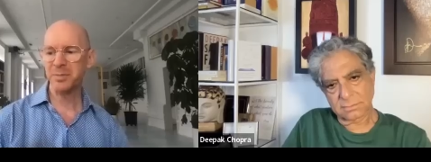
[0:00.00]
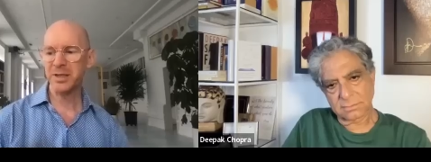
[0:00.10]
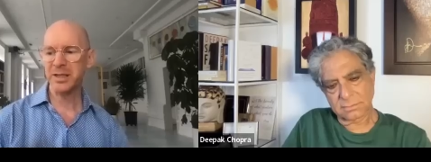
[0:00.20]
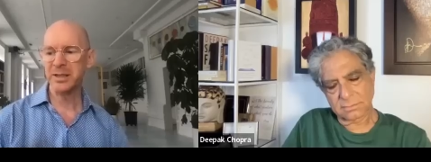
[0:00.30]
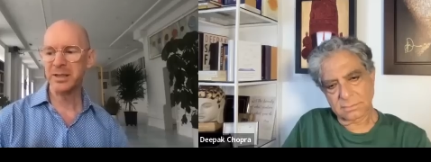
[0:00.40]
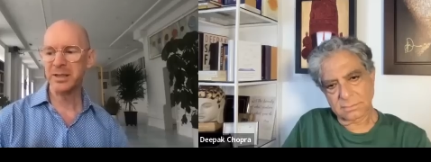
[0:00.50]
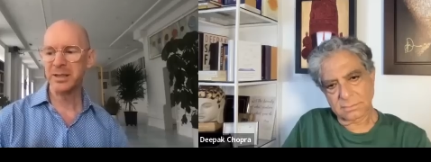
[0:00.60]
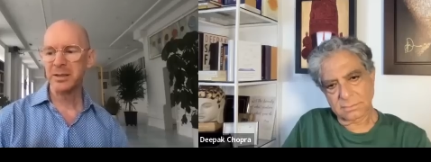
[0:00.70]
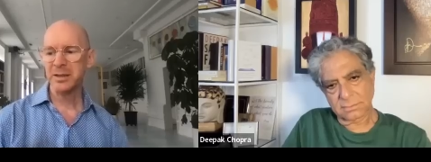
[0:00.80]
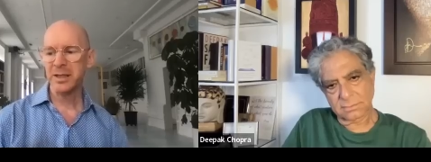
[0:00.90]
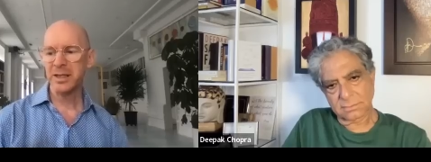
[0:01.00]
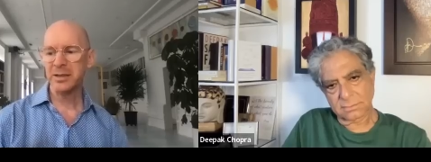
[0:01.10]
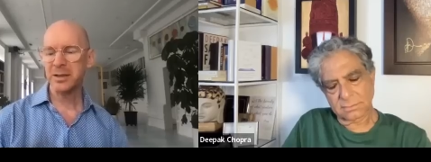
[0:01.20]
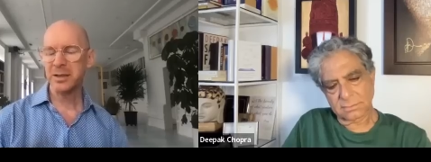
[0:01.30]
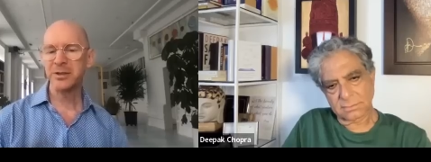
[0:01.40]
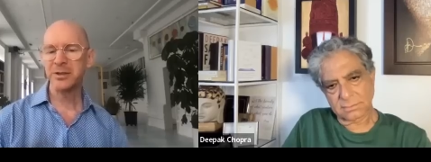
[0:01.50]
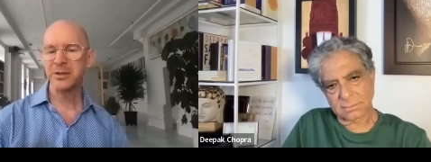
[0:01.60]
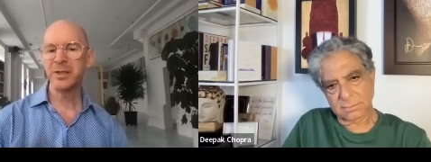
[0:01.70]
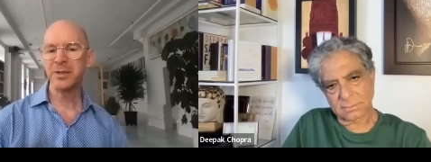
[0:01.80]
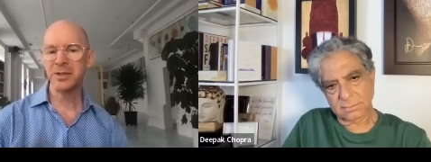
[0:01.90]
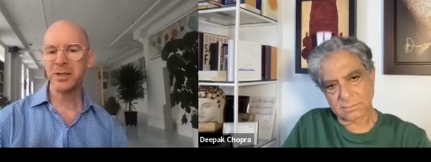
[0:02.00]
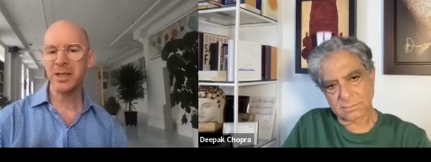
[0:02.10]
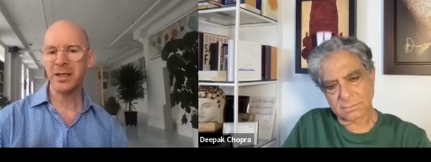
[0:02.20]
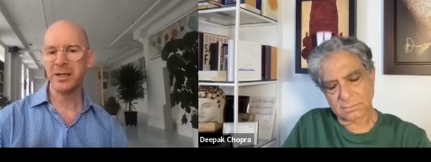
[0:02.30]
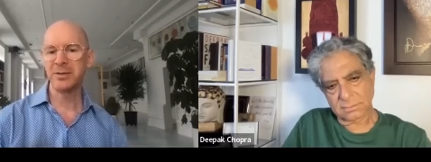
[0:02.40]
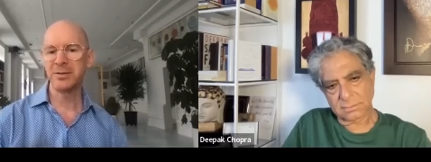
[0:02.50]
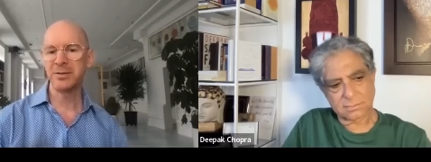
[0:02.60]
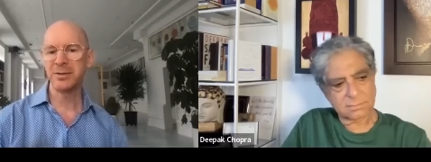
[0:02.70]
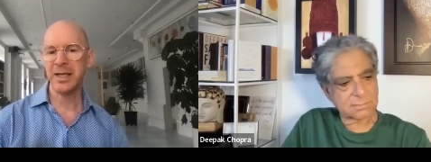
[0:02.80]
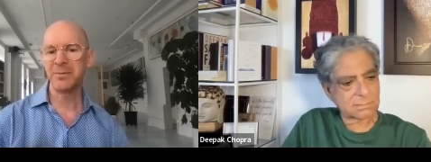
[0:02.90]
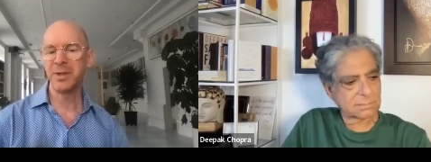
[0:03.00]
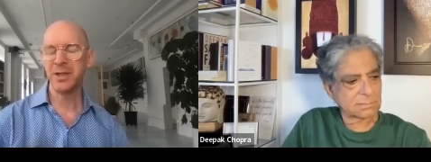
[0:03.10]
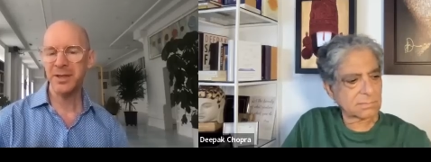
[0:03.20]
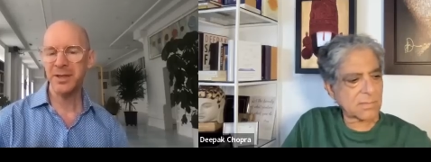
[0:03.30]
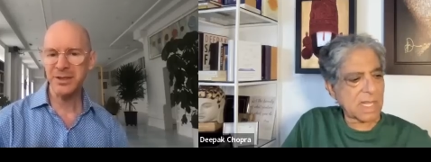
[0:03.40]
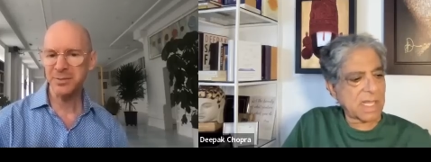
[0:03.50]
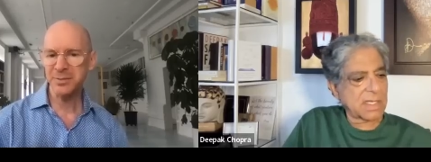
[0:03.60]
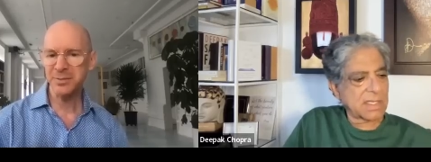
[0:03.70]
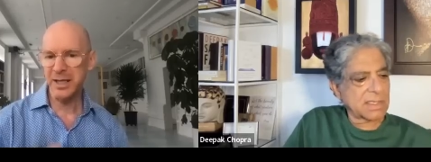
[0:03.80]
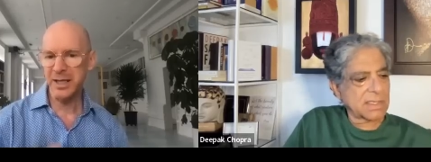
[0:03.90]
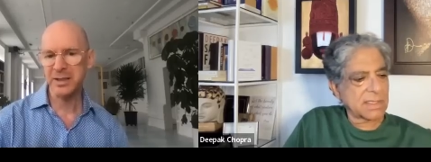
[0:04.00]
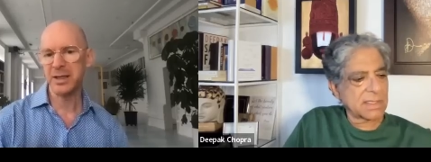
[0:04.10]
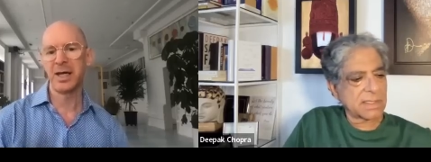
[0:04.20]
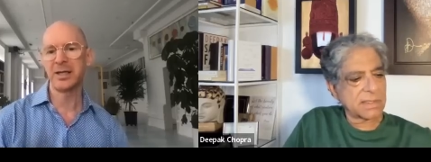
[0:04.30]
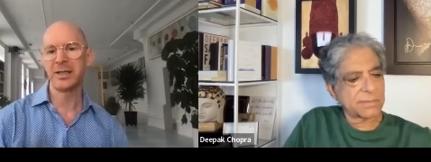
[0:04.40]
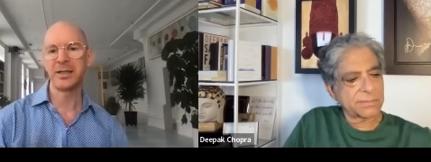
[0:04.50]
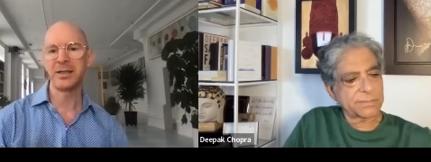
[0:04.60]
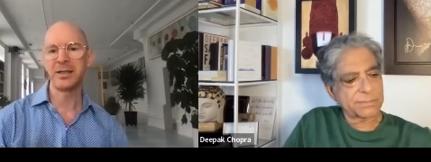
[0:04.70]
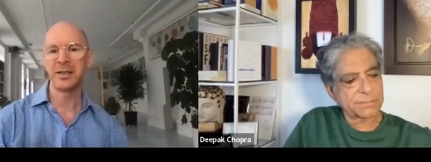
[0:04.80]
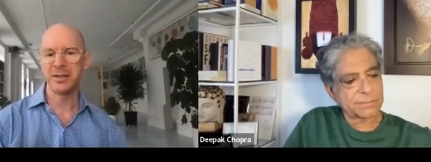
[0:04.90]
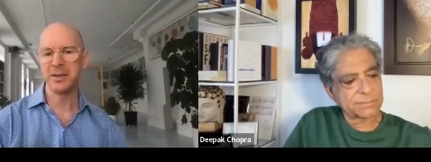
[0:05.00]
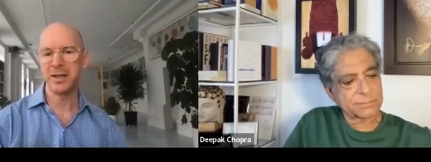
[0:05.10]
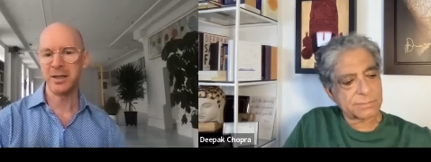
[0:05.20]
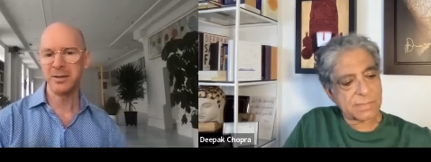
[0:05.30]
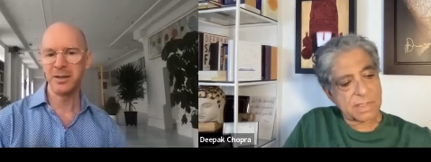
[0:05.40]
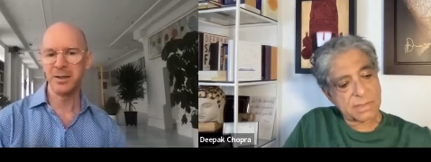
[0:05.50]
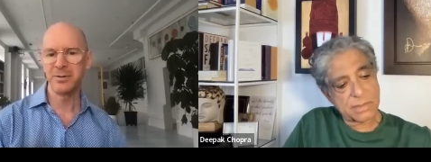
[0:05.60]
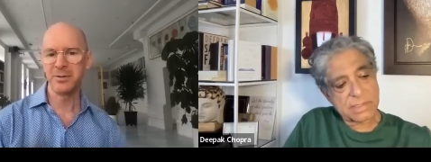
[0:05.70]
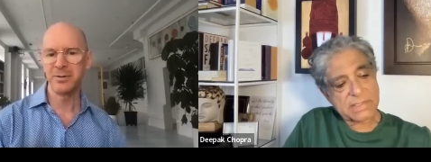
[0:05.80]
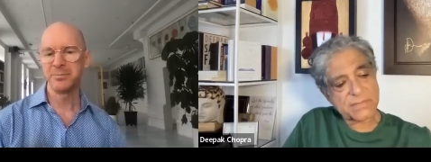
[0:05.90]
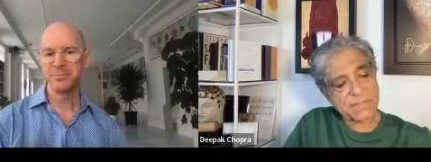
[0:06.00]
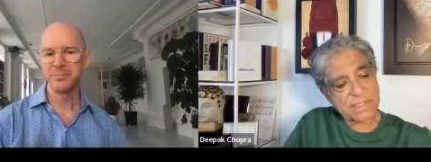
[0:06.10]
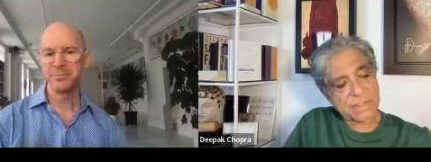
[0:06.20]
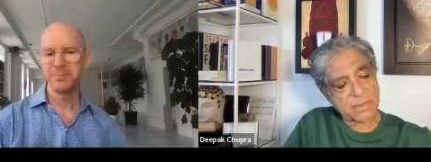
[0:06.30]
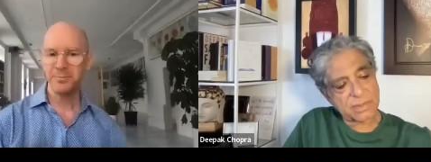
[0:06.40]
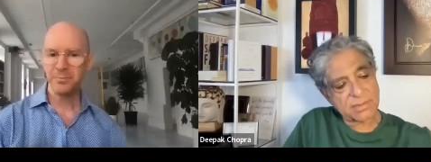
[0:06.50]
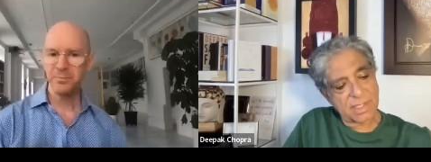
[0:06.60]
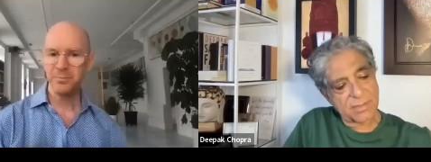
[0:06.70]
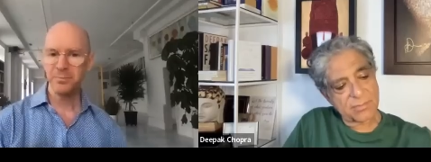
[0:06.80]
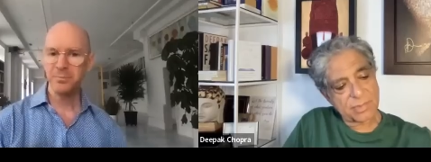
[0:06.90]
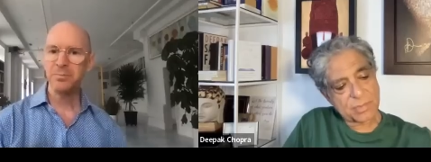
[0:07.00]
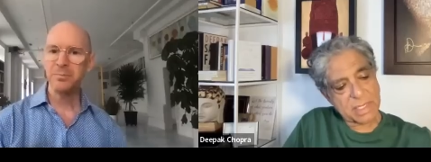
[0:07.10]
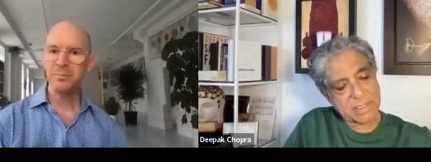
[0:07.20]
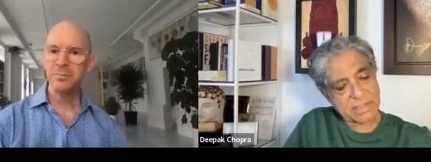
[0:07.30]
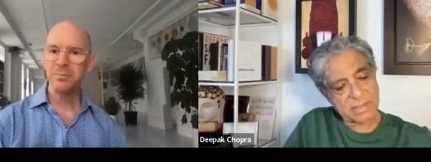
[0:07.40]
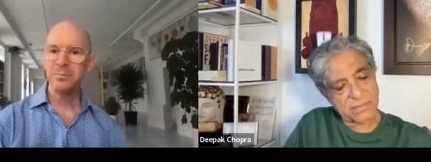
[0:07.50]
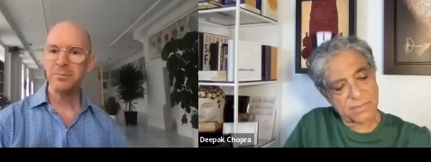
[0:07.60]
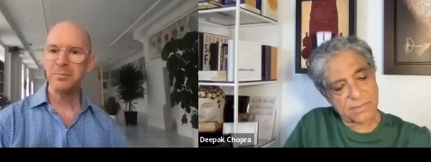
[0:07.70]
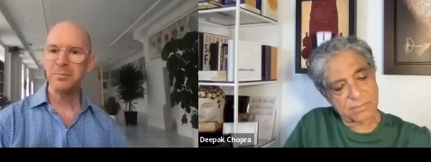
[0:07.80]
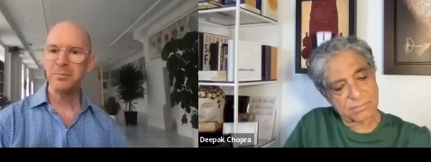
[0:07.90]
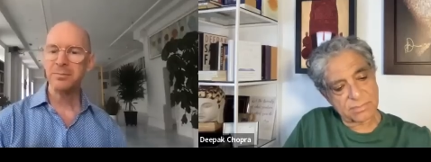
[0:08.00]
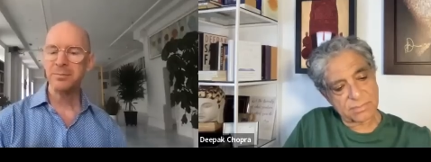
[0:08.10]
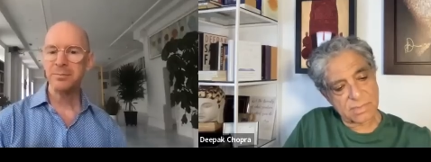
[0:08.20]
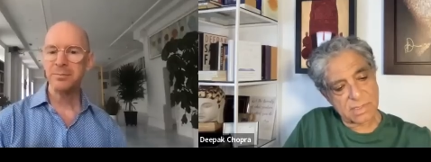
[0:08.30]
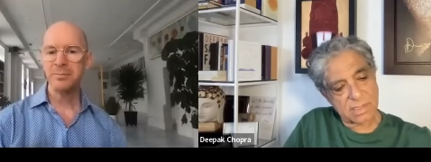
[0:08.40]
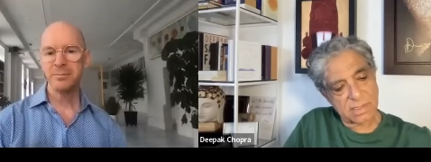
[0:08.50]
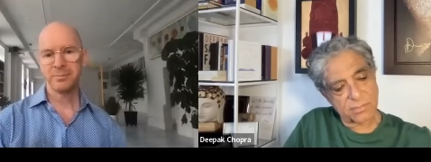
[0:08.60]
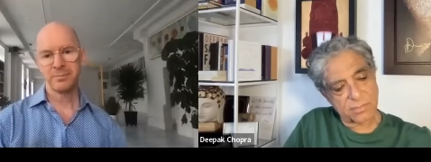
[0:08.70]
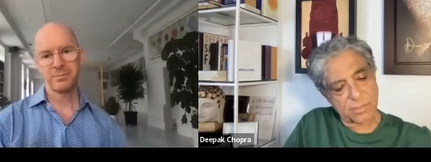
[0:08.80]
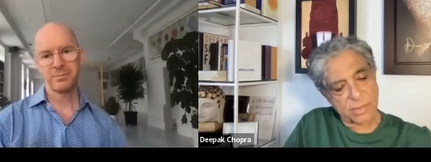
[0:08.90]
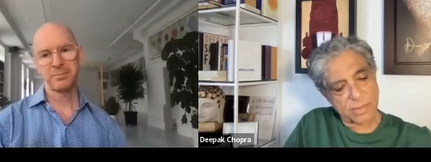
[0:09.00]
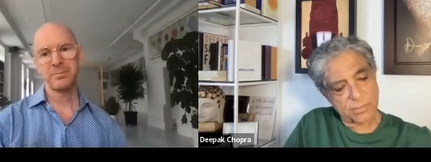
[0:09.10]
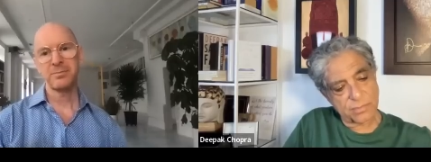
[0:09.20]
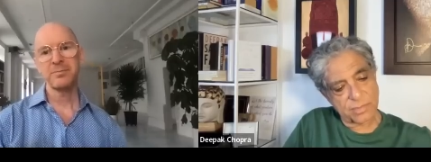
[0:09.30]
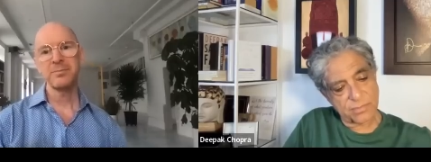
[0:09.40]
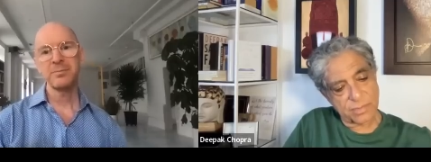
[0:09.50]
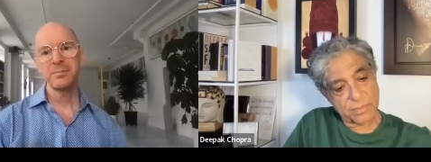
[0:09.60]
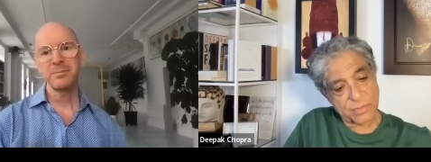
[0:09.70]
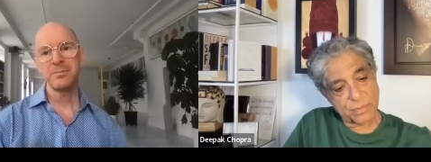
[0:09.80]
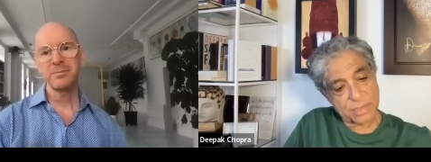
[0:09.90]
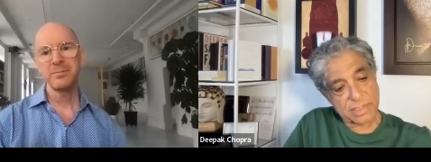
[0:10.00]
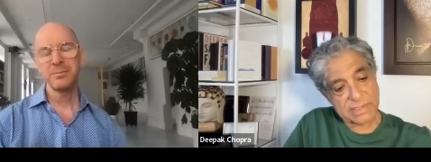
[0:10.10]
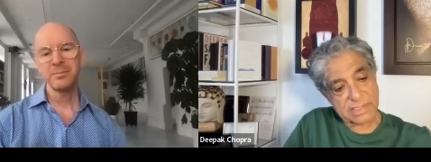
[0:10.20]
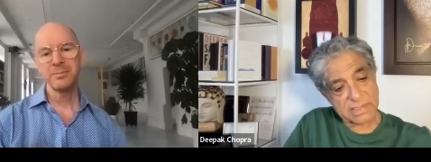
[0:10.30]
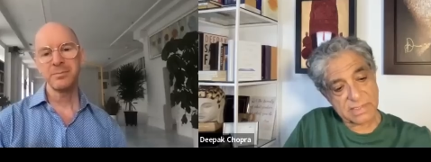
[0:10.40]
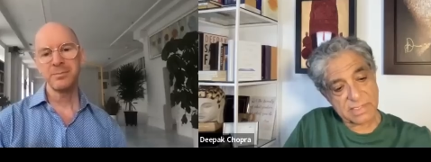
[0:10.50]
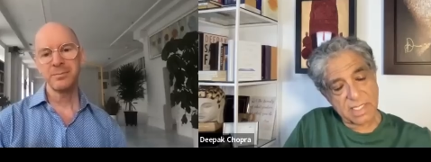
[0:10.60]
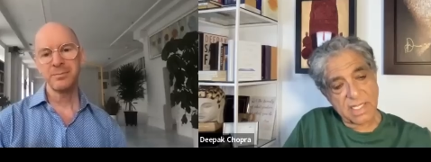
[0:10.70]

Speaker 1: properly, can contribute to that undertaking. But that's my idea on it.
Speaker 2: You know, that's very good. I'm reminded of a poem from Rumi. It says,